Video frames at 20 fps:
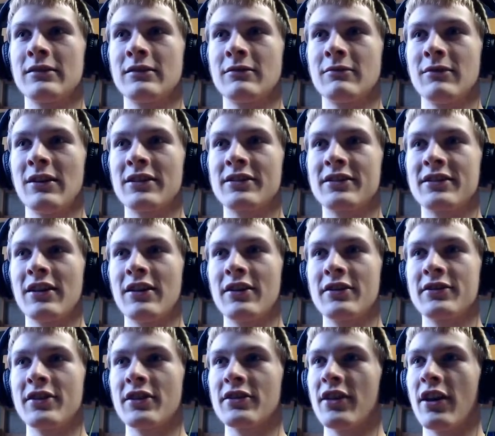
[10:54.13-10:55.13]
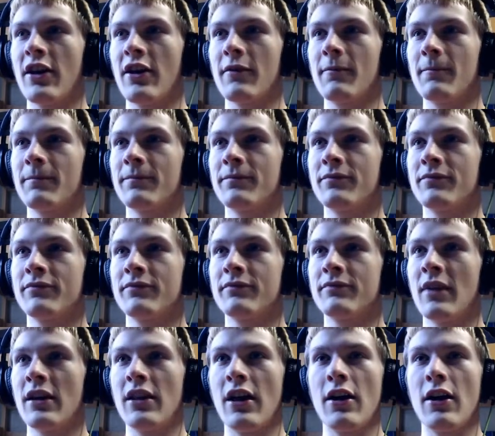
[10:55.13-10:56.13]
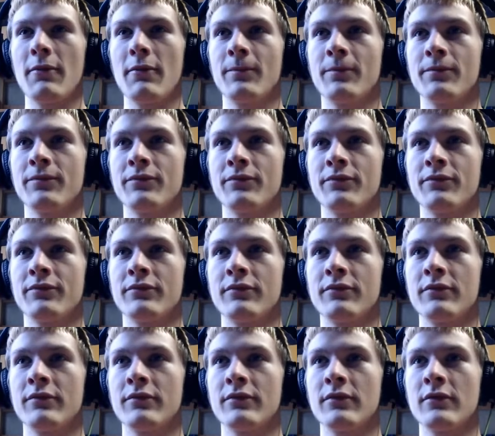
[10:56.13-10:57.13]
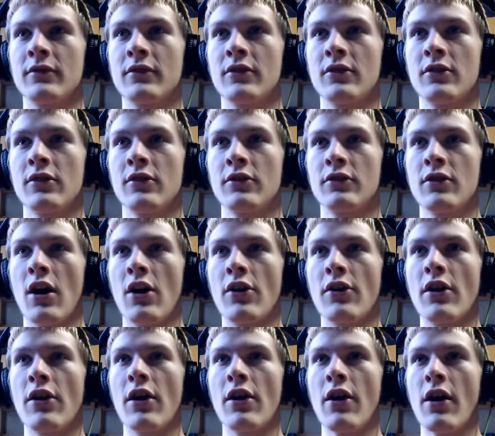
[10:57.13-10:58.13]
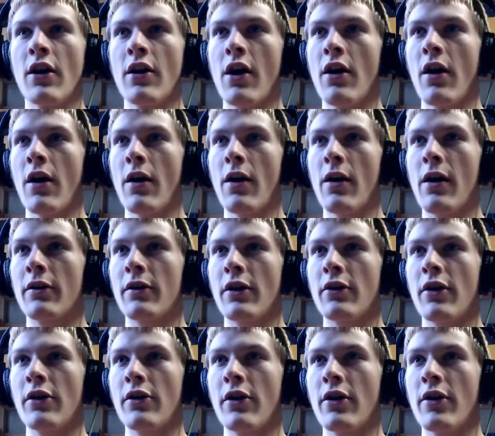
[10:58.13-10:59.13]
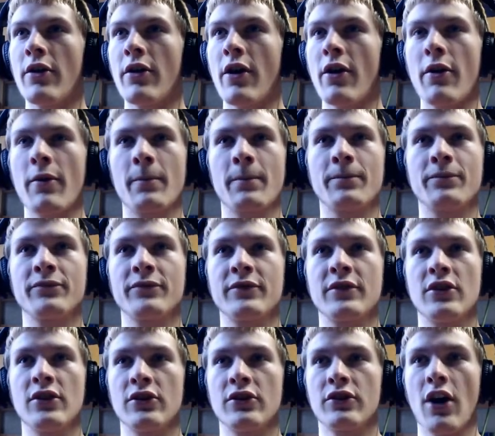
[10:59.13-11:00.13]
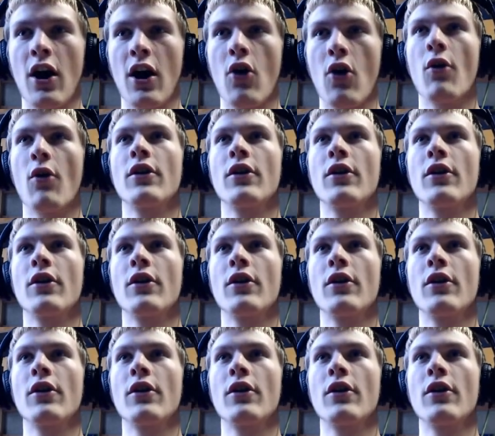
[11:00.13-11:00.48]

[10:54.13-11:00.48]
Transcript: What's going so slow? Hello? Go, go, go, go, go,